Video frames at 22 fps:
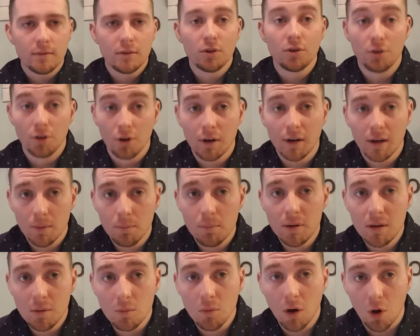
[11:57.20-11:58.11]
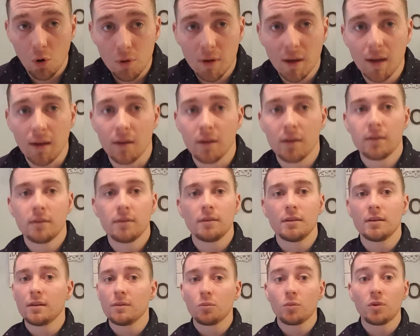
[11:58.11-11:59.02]
you're going to be okay.
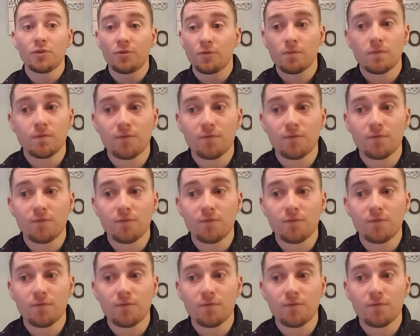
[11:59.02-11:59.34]
With